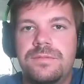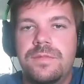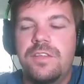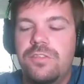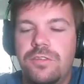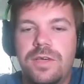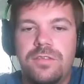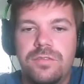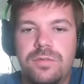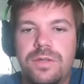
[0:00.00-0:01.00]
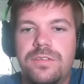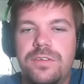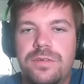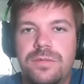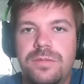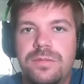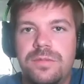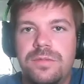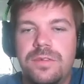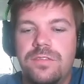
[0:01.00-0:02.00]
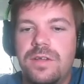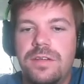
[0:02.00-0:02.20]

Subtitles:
It's 2022. It's not a